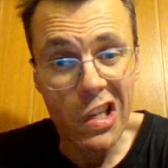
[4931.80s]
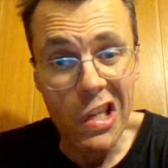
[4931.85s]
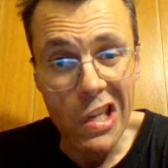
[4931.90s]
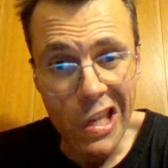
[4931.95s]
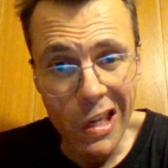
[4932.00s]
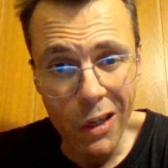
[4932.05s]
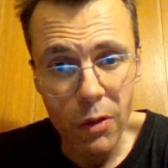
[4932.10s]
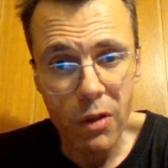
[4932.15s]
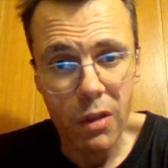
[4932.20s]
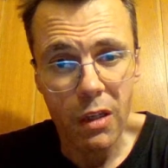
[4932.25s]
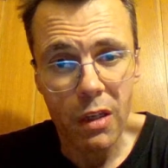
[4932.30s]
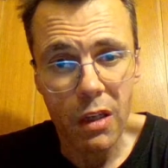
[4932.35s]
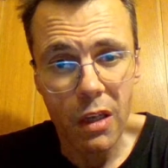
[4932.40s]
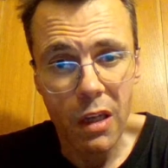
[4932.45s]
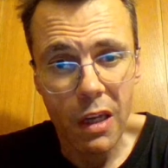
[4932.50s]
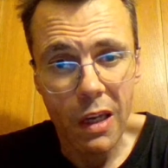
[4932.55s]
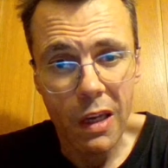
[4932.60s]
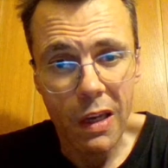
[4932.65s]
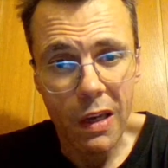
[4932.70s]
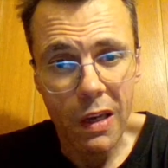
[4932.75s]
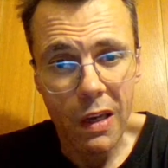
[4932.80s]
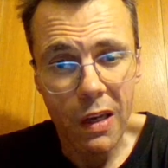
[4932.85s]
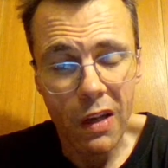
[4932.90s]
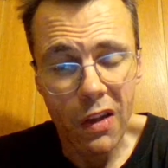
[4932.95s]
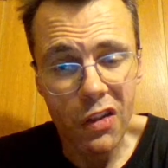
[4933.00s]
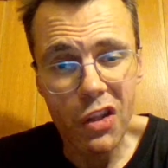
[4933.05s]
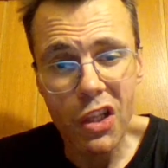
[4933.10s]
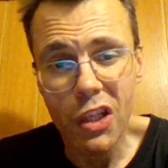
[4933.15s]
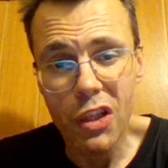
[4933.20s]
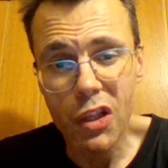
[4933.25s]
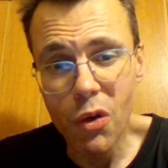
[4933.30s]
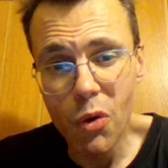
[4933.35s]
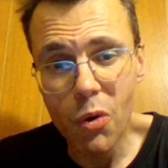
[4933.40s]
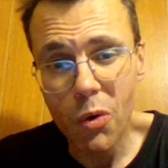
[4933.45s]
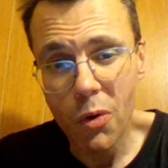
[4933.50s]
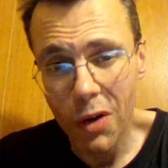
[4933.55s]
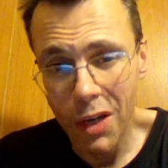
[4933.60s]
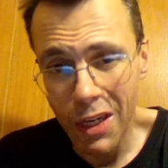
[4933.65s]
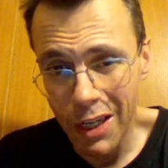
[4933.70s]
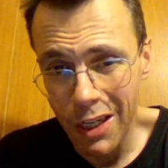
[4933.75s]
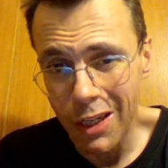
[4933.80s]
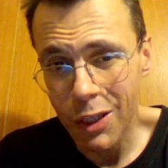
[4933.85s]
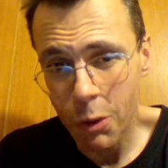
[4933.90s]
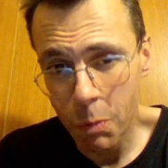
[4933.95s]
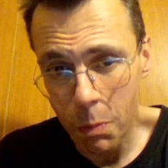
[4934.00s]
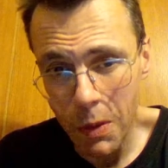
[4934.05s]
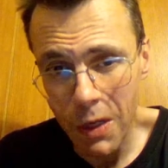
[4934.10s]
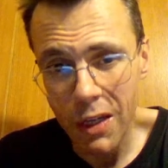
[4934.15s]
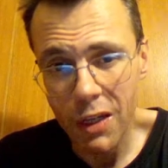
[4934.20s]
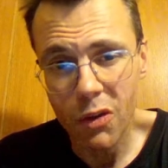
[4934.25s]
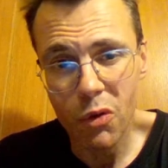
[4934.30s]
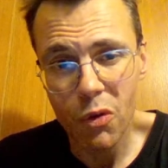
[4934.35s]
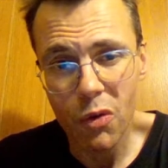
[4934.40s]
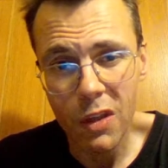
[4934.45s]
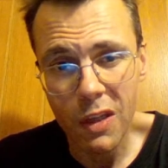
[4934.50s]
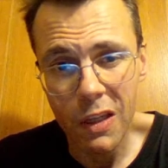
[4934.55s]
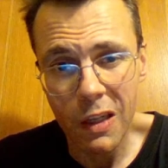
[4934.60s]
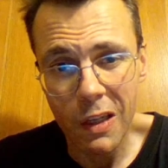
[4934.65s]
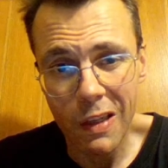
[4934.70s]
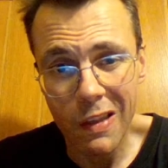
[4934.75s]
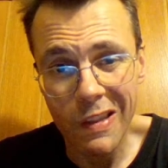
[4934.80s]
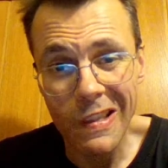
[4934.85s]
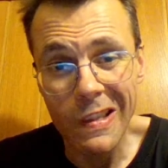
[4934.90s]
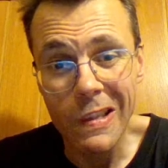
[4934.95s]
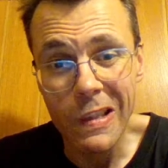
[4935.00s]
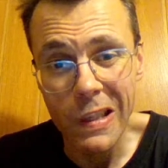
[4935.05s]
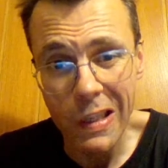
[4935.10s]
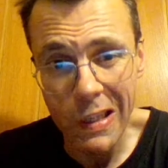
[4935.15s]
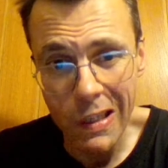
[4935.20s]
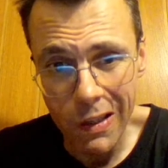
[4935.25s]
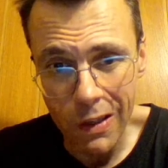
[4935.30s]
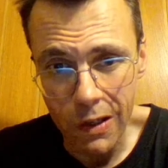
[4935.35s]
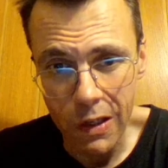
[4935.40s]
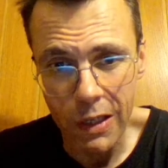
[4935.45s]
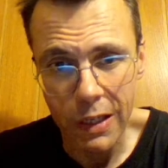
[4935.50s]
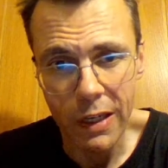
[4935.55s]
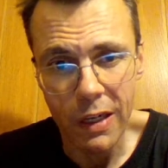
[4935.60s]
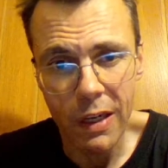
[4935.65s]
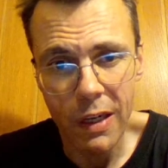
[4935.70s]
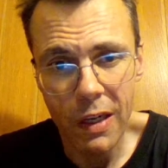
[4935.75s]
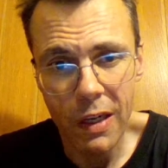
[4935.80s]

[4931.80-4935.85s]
guilty that Ukraine is paying today, dearly,